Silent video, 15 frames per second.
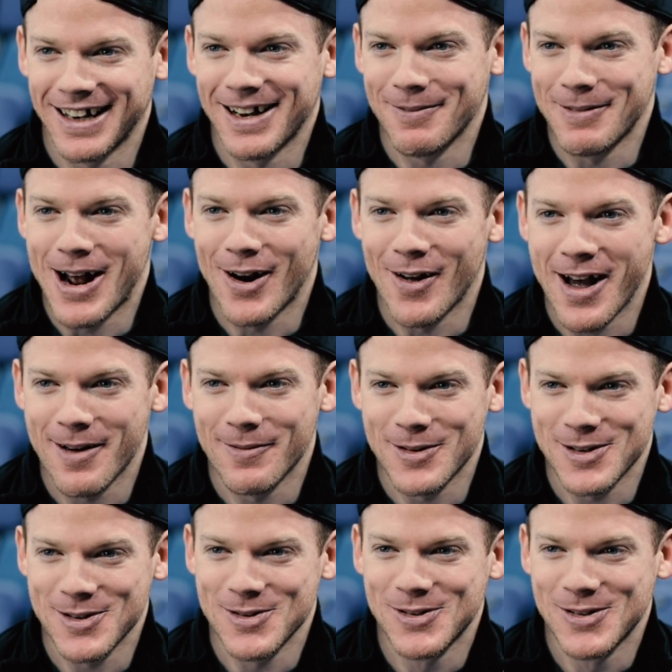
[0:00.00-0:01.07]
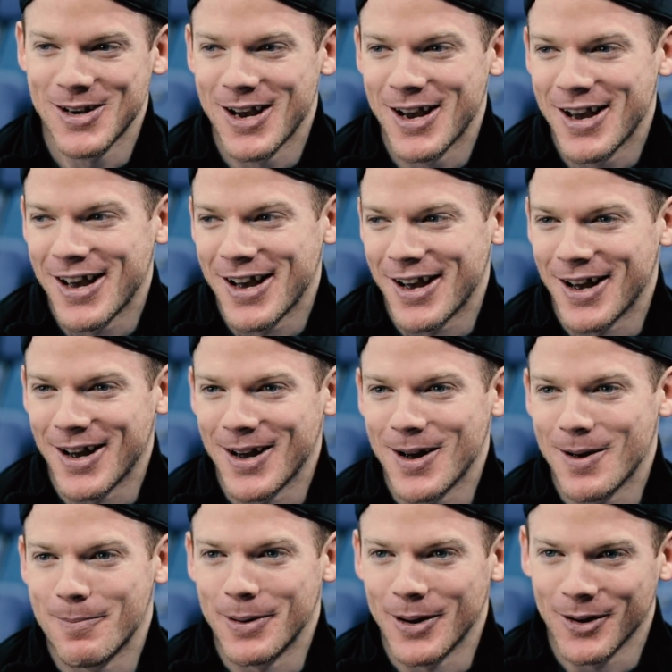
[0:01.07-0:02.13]
I mean, I don't have his
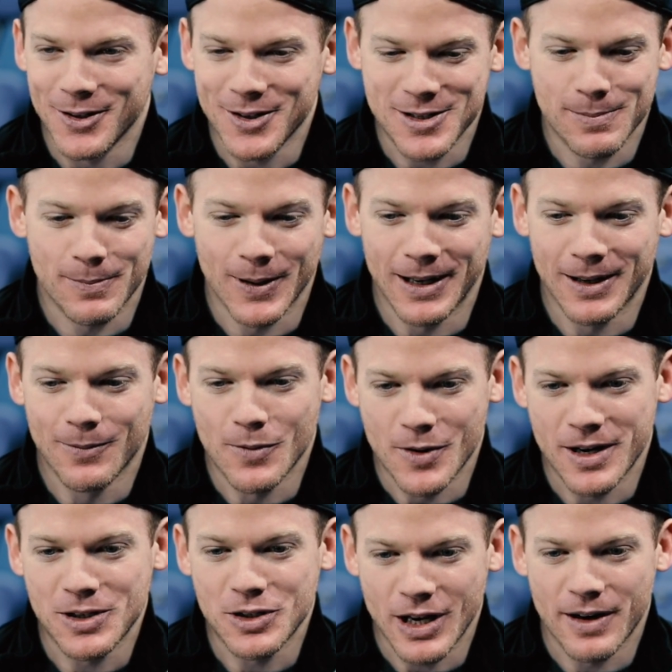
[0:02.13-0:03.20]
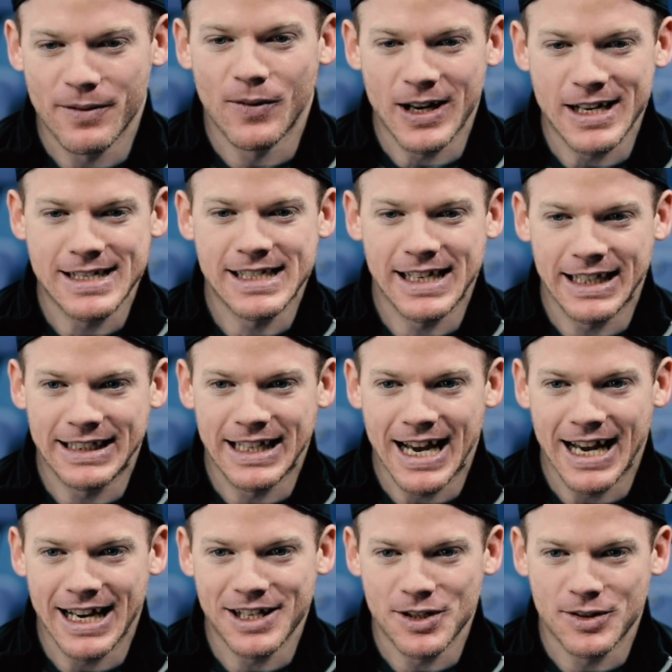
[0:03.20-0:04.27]
abilities, but when you get advice like
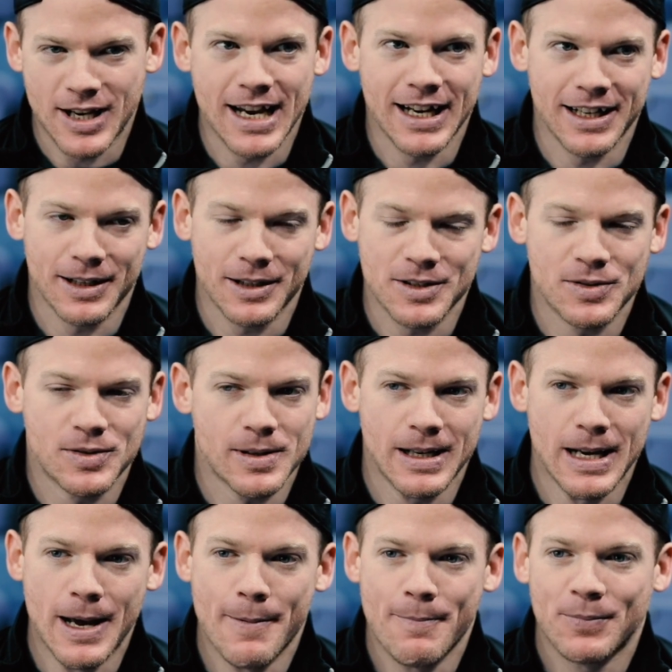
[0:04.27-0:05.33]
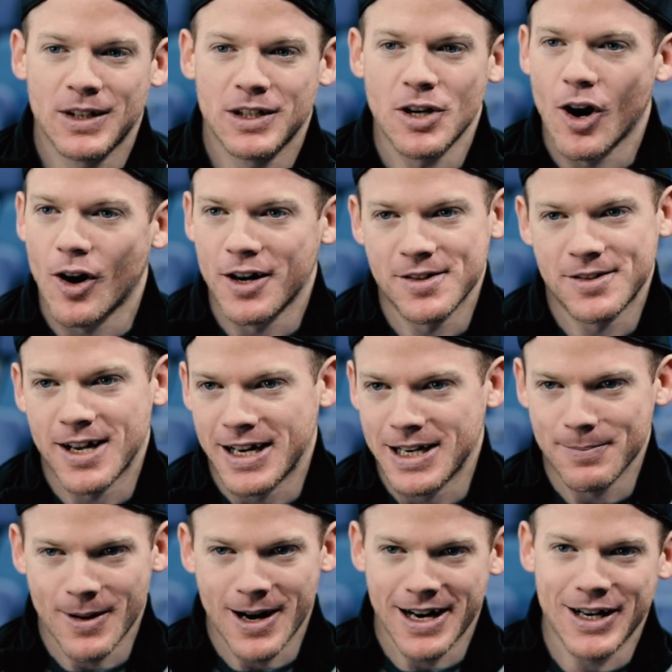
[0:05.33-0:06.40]
that, you take it, because Jari's not
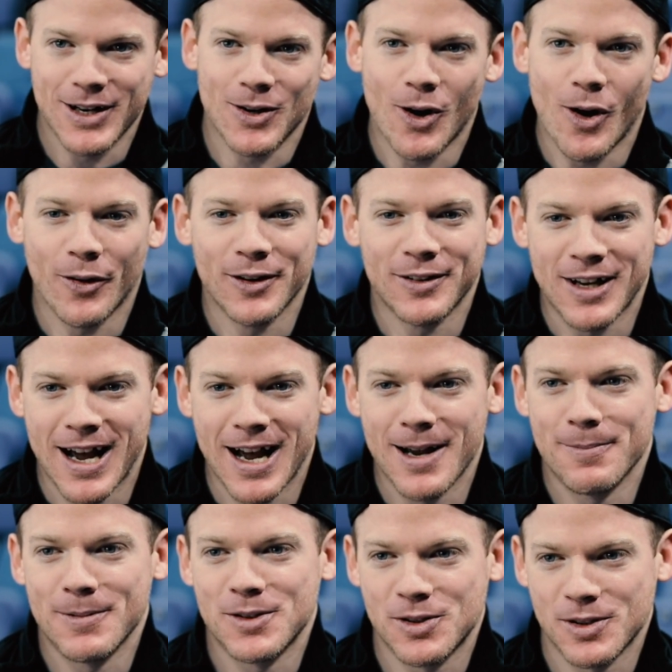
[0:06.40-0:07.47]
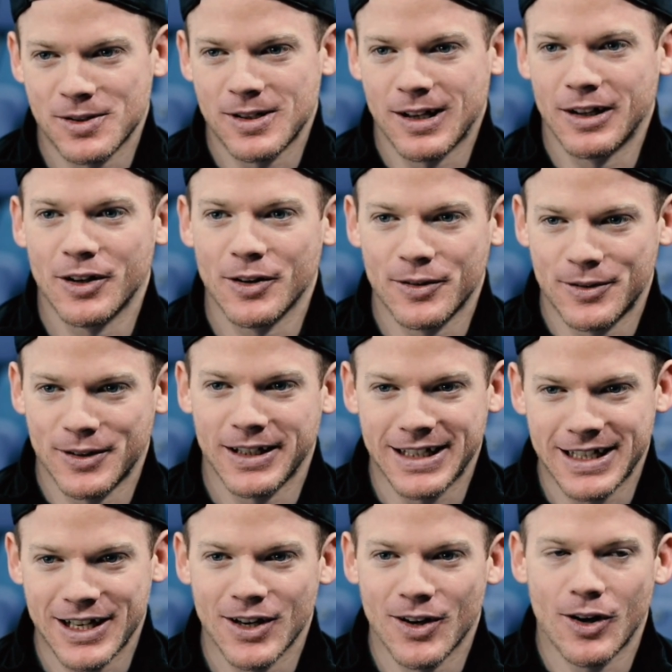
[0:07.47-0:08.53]
in my ear all the time. It's just a little thing
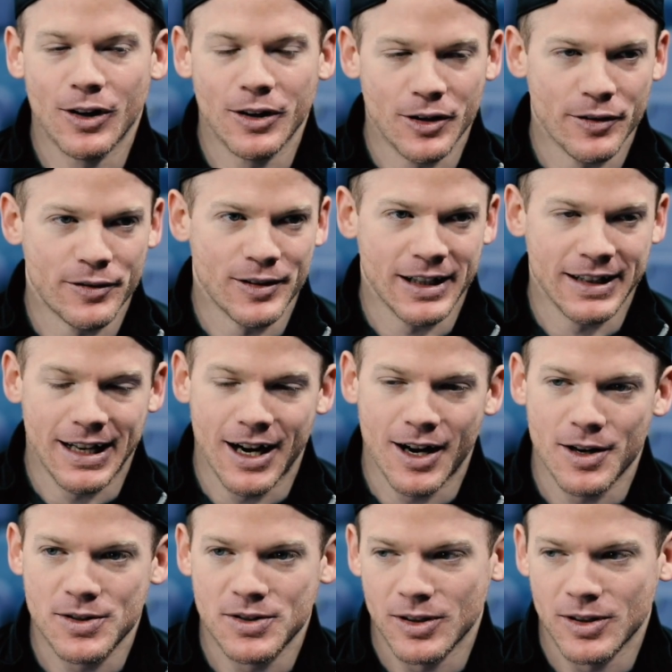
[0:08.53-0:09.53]
here, a little thing there.